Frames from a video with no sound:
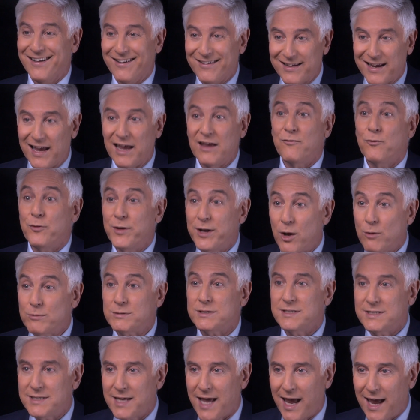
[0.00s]
okay, if we don't
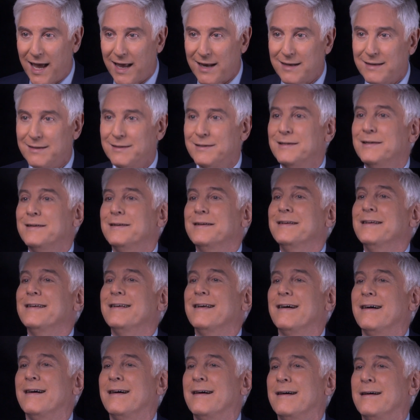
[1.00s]
say it.
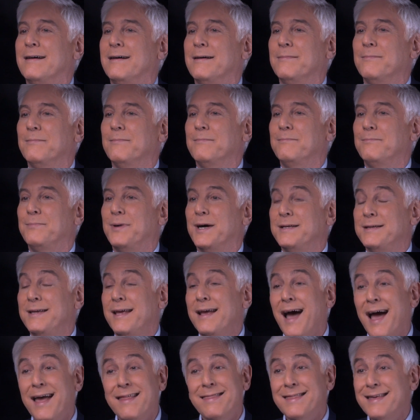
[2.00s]
But
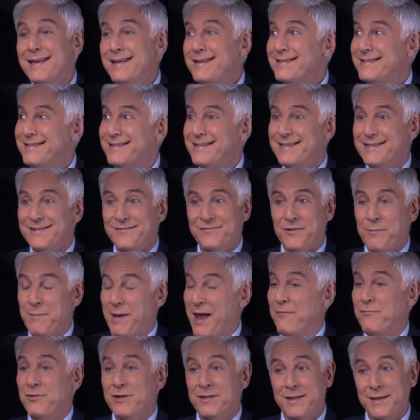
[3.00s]
yeah, I think from
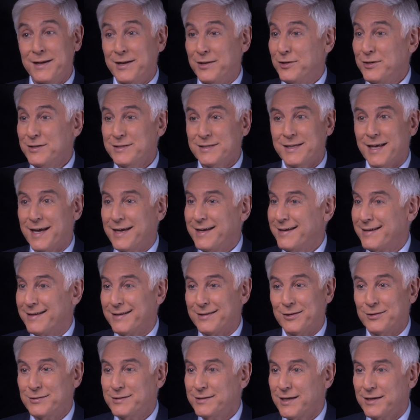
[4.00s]
everything that it
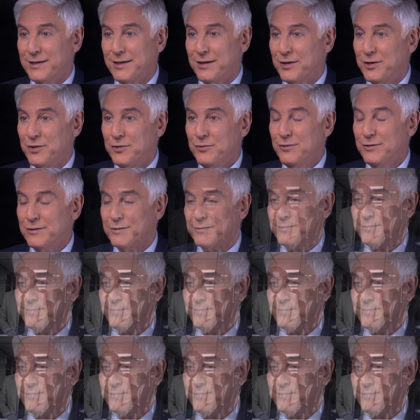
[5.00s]
looks like a cure.